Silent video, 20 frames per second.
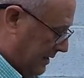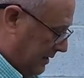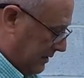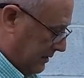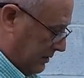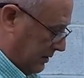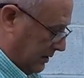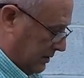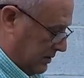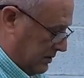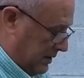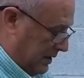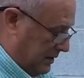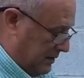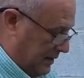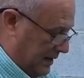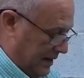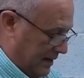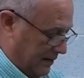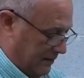You can see
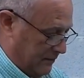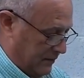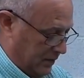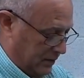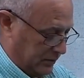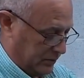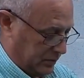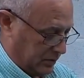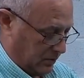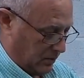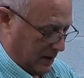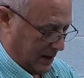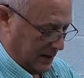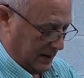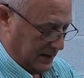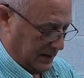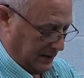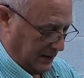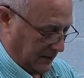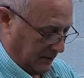the air filter right
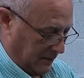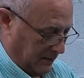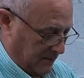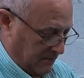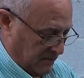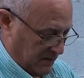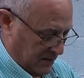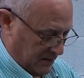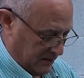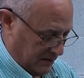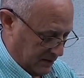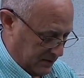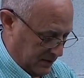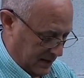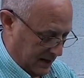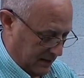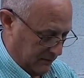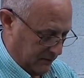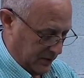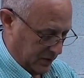here. This
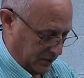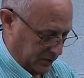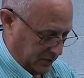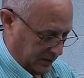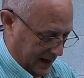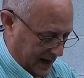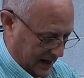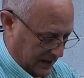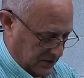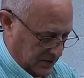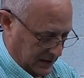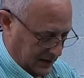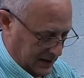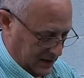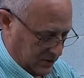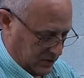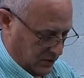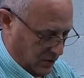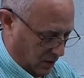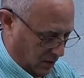air filter actually
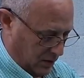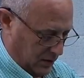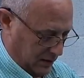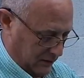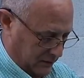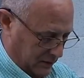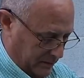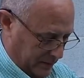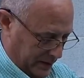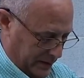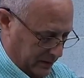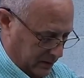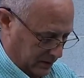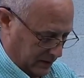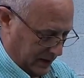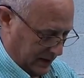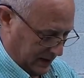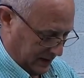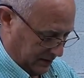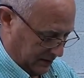gets dirty from
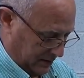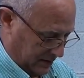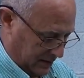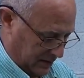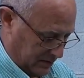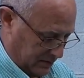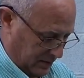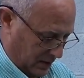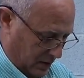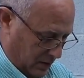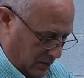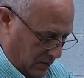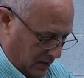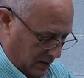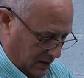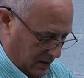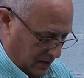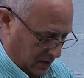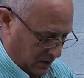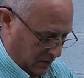underneath, so
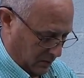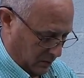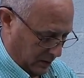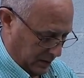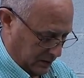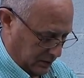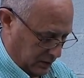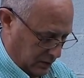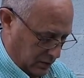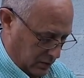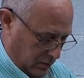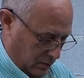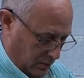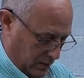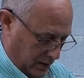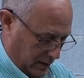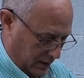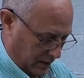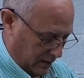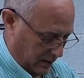when you
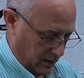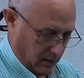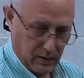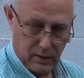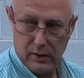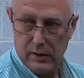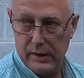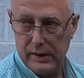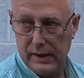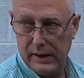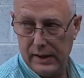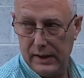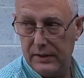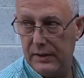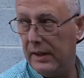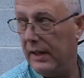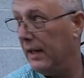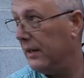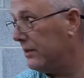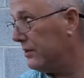are looking at
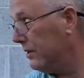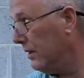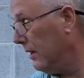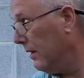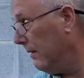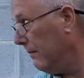this,